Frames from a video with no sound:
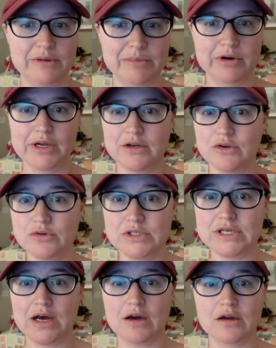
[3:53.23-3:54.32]
Flipgrid, Google
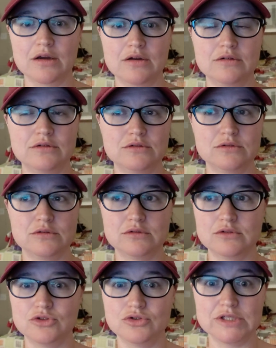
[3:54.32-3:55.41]
Doc,
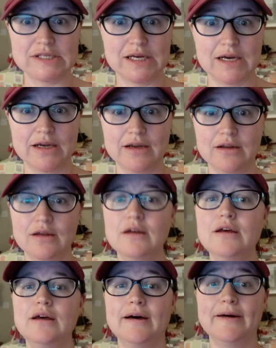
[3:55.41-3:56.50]
Google Slide,
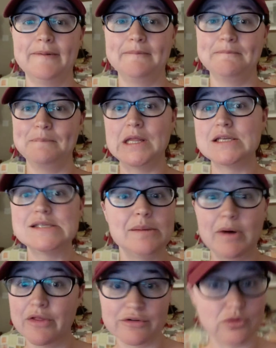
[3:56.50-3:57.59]

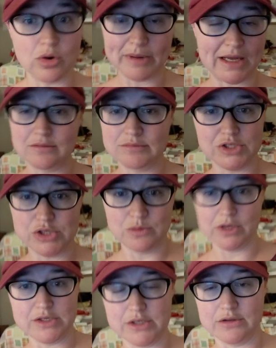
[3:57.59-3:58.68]
some other format that you
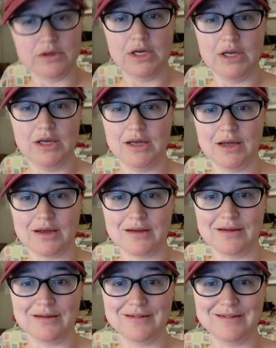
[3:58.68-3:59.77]
want to do
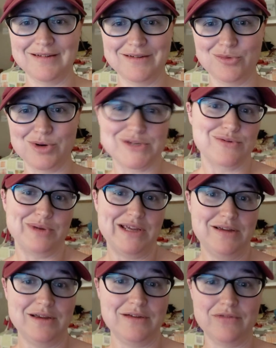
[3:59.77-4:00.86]
works for
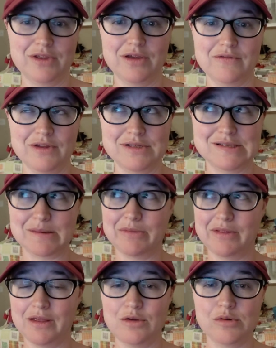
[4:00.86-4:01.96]
me if it's
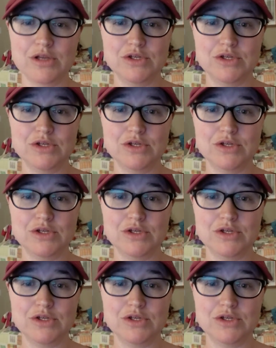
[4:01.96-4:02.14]
something that you